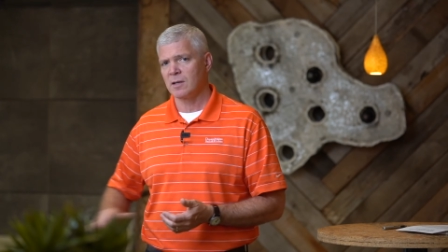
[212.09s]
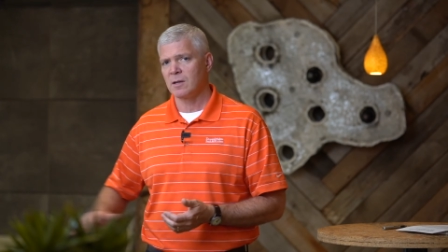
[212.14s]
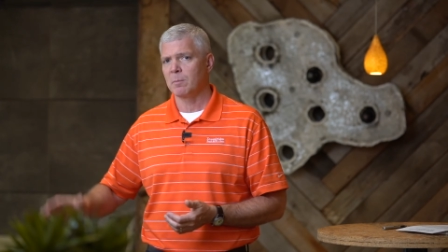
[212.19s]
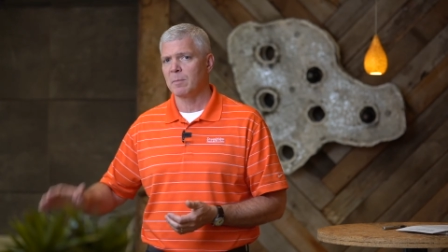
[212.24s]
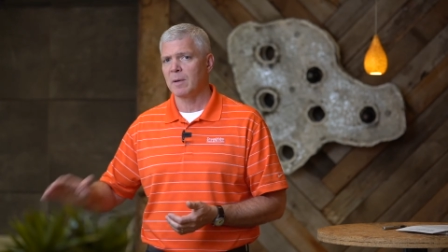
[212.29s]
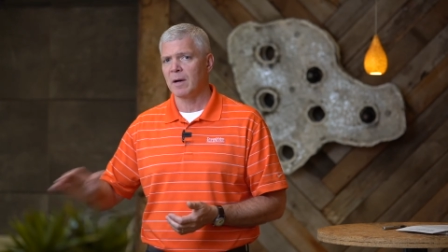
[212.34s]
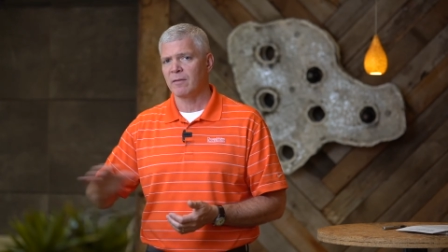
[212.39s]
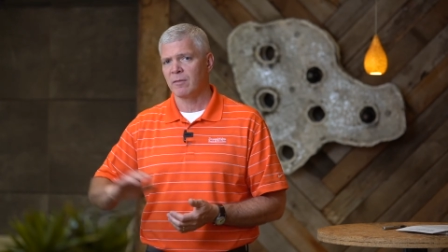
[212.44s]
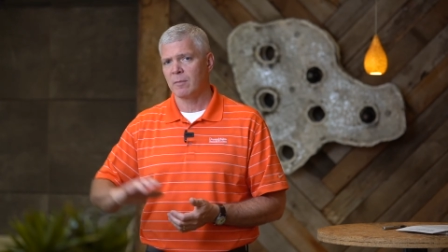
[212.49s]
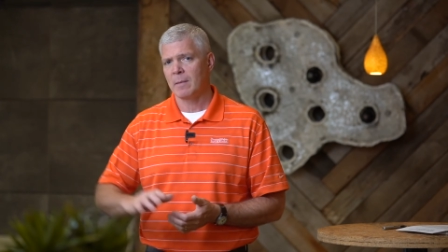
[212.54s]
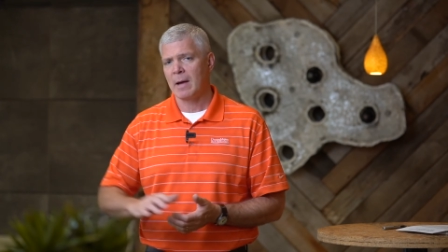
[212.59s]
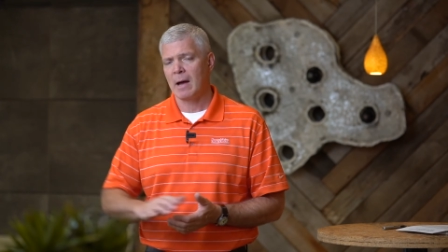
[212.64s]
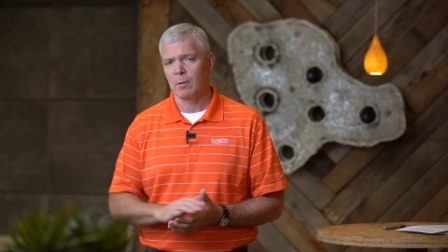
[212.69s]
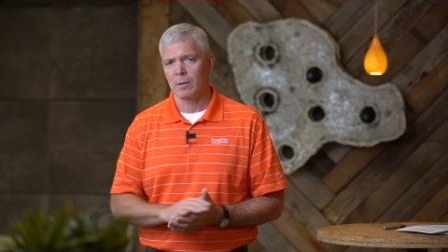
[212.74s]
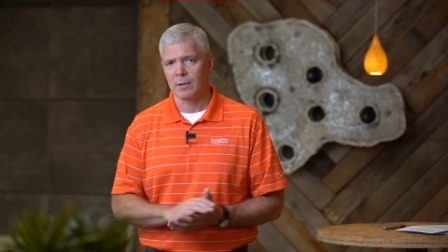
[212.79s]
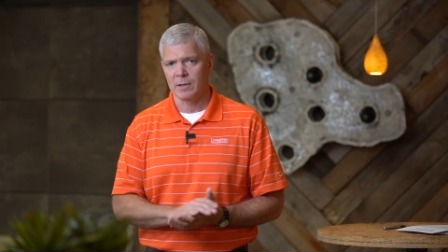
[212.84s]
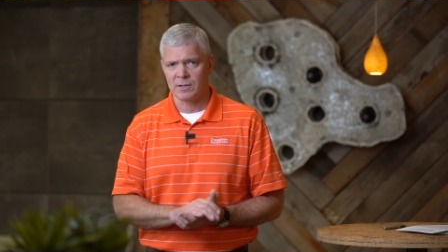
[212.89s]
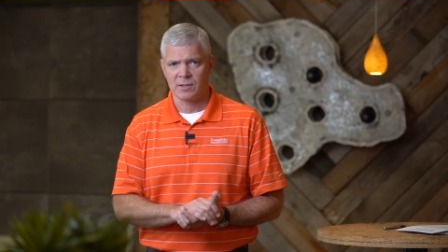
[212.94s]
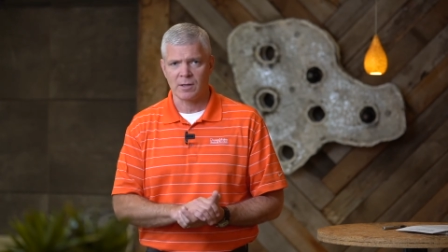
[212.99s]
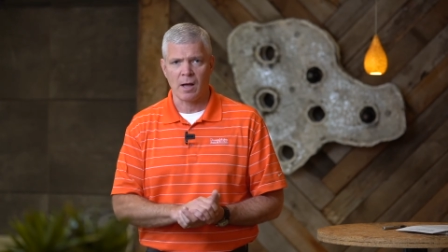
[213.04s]
and you buff them
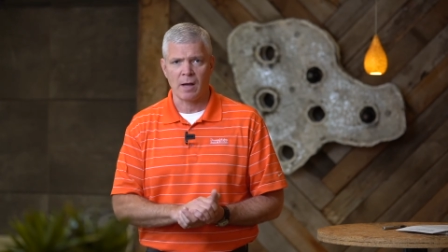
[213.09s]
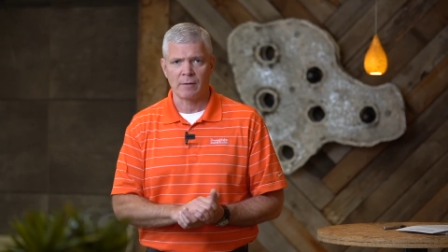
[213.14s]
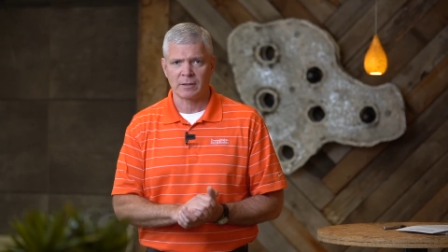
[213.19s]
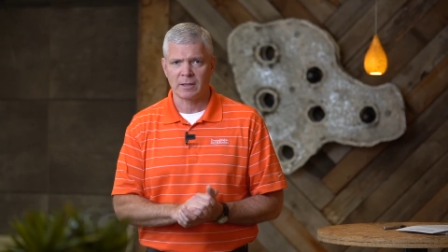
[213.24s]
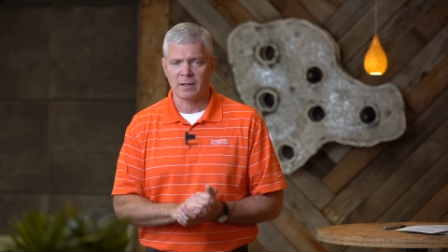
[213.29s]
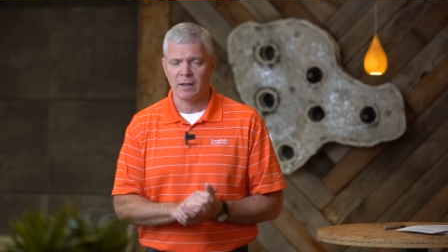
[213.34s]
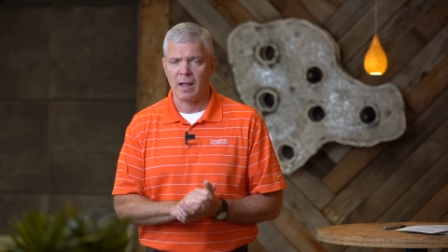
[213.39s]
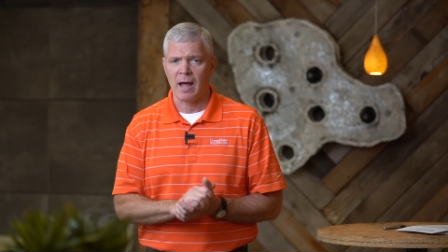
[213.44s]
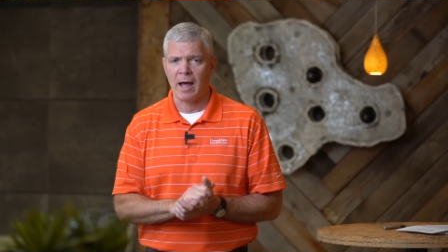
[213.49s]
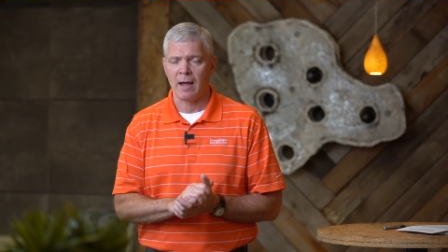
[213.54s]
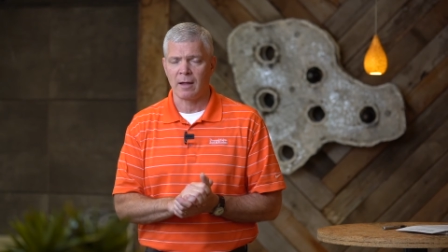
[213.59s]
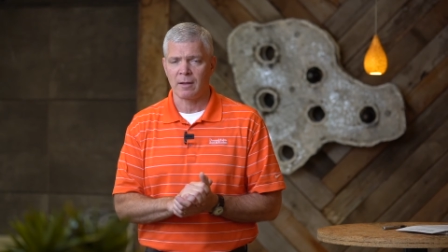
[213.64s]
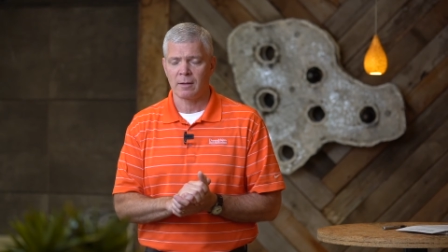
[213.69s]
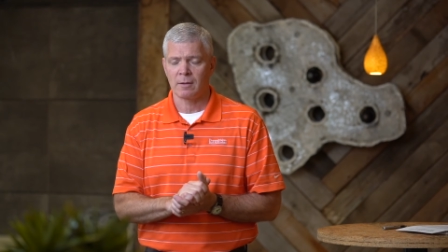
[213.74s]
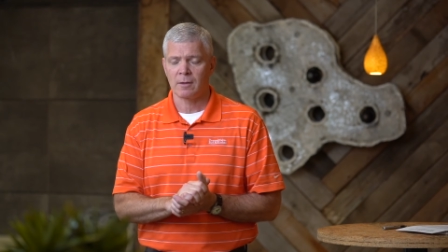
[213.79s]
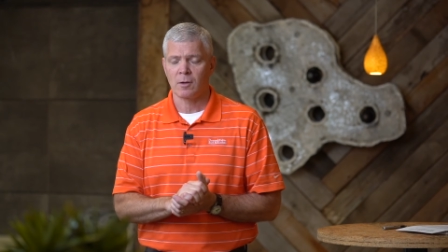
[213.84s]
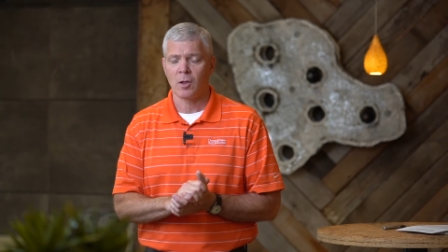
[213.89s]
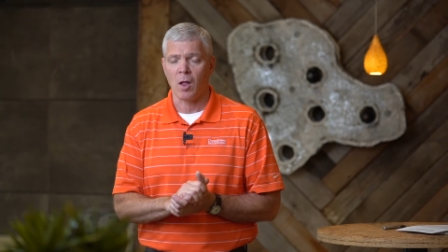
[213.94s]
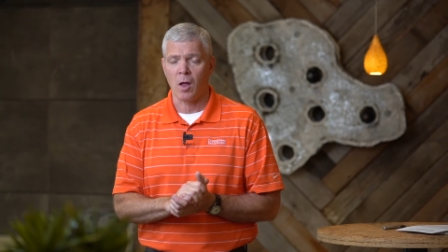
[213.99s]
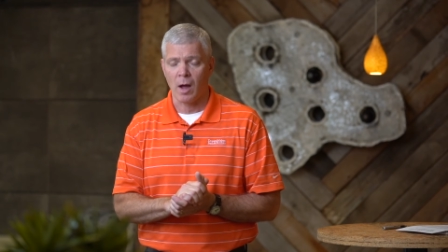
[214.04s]
out with a soft
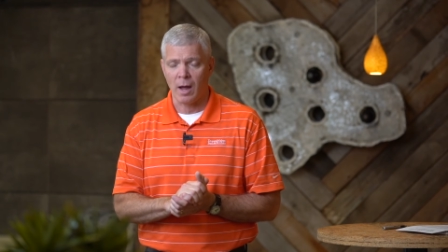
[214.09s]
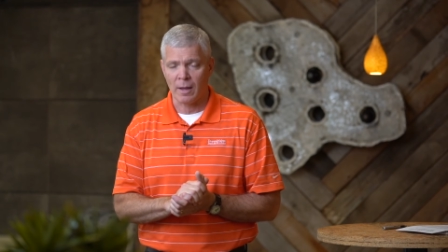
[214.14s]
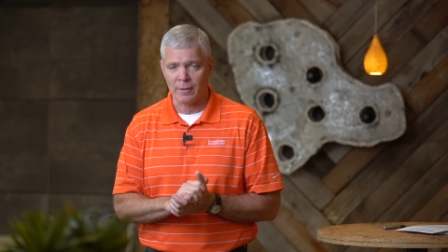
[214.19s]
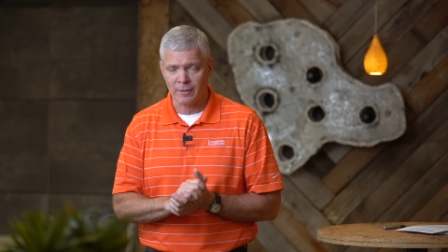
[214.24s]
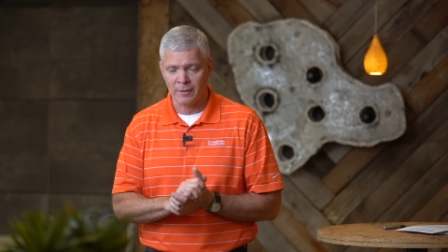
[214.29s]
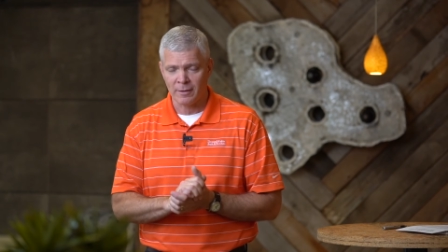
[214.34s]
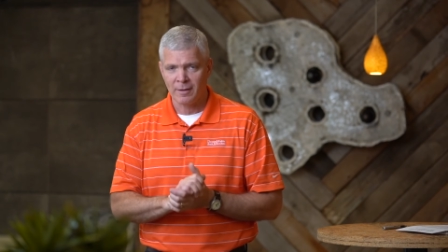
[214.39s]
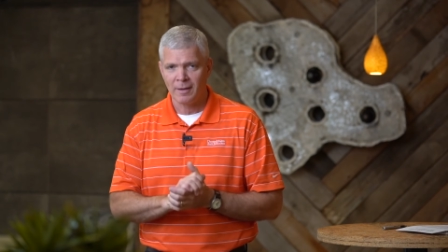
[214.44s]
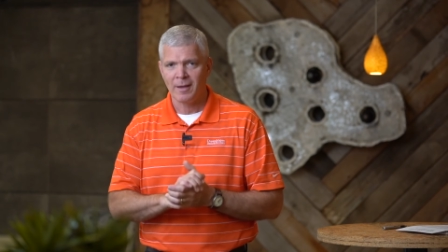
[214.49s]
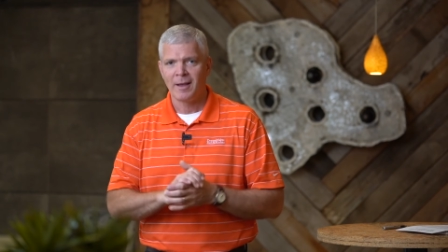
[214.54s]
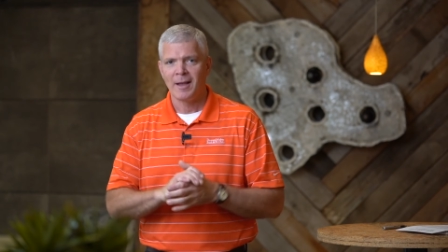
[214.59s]
cloth.